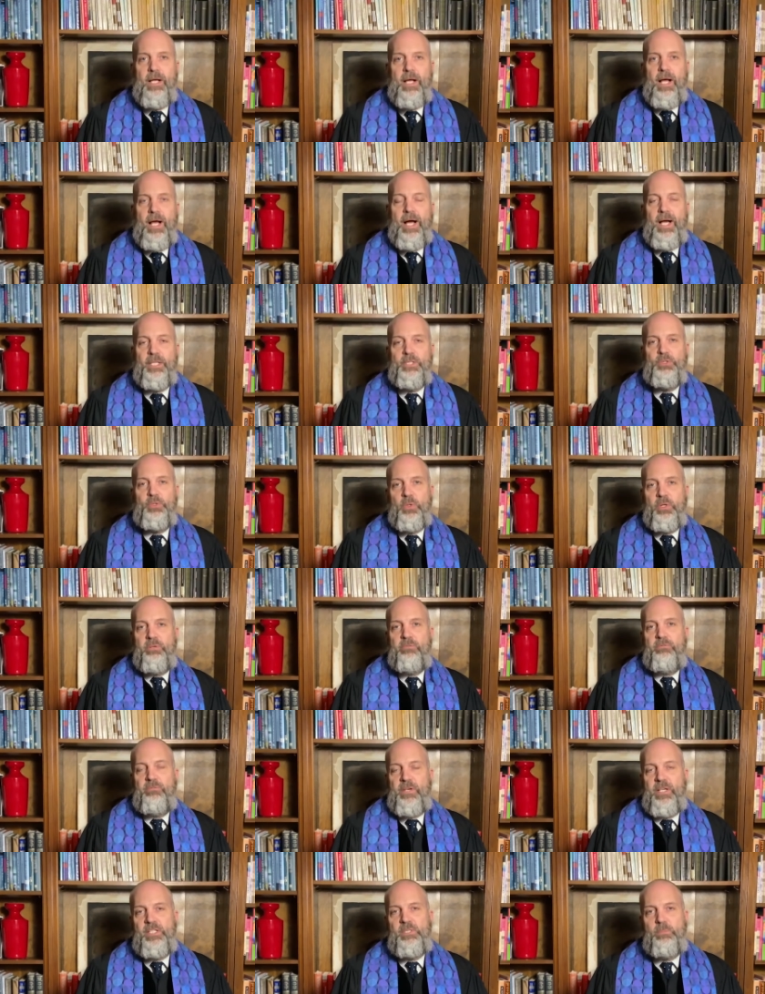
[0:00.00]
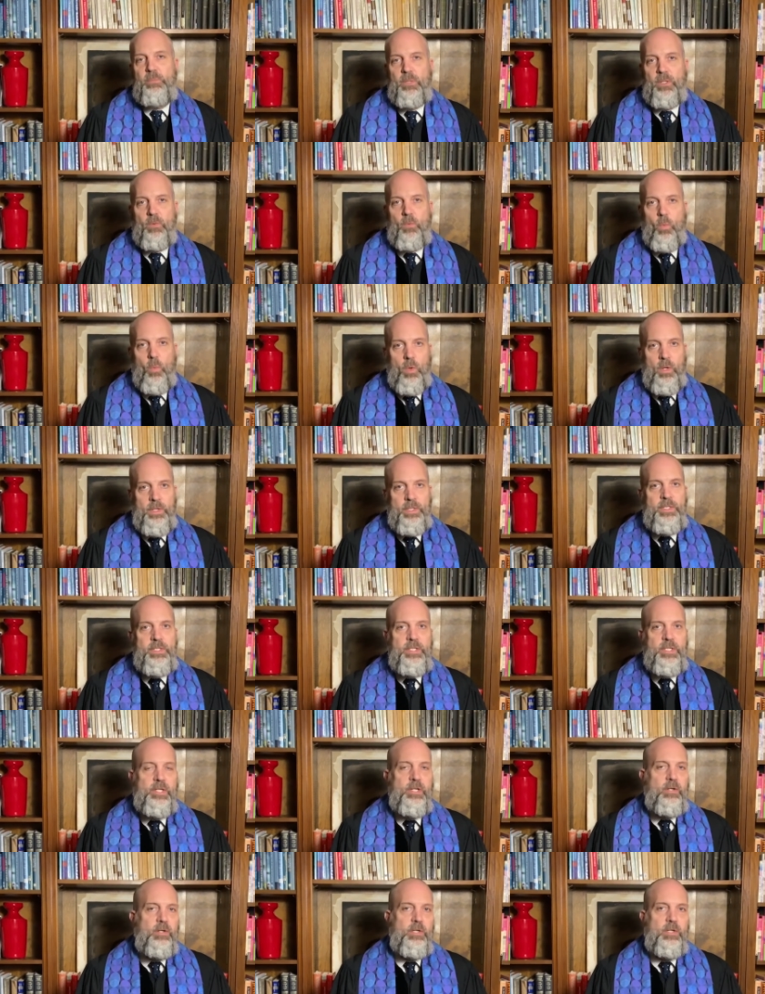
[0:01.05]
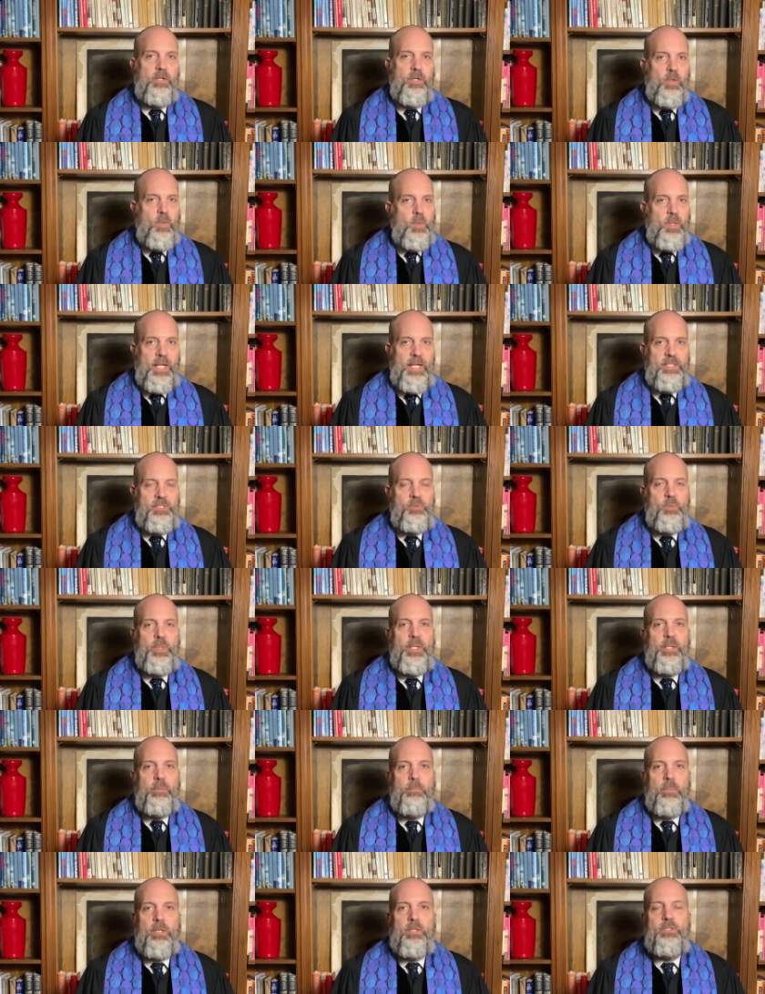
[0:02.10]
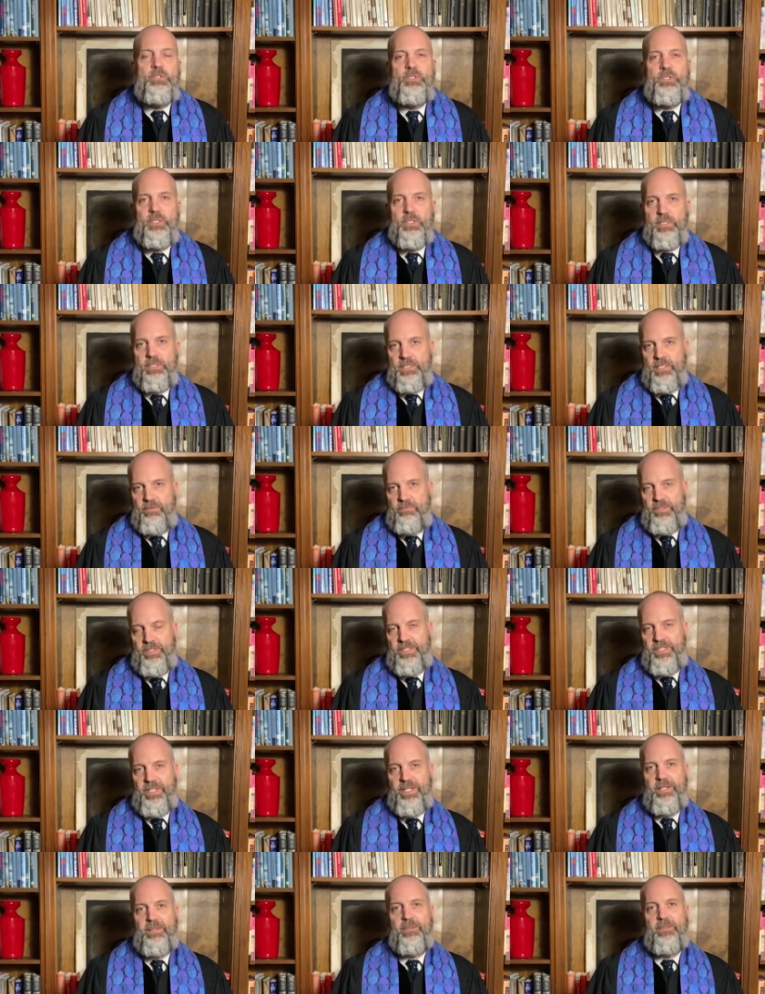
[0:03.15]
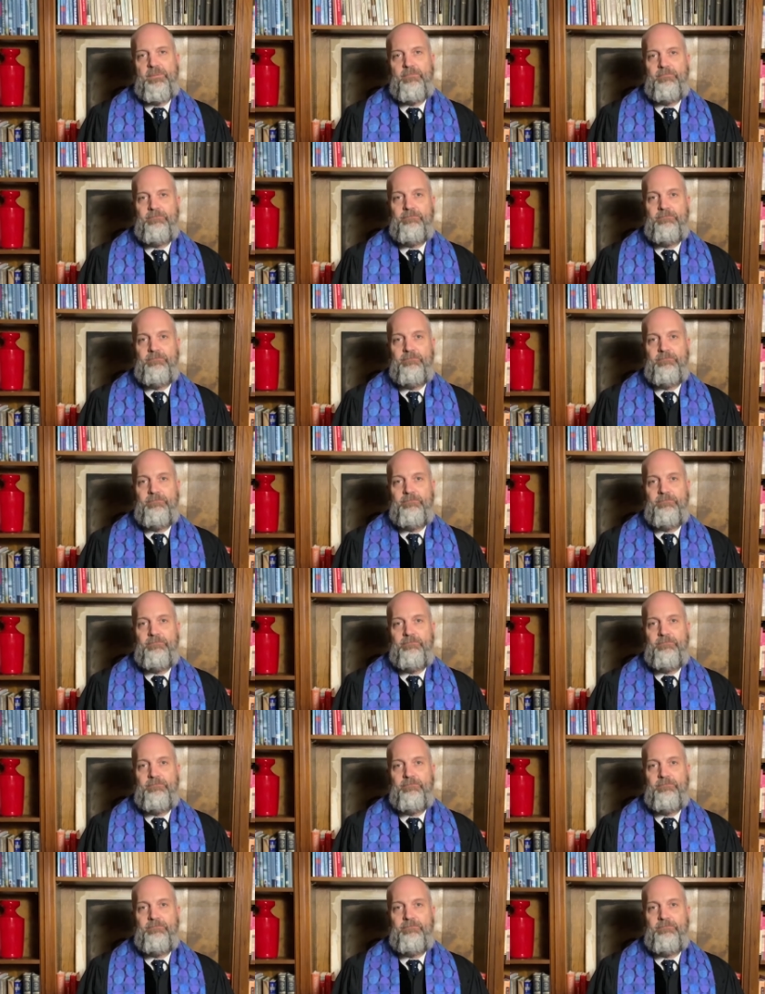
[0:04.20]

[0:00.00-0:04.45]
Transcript: I joined Facebook 1 year ago last week, March 17th.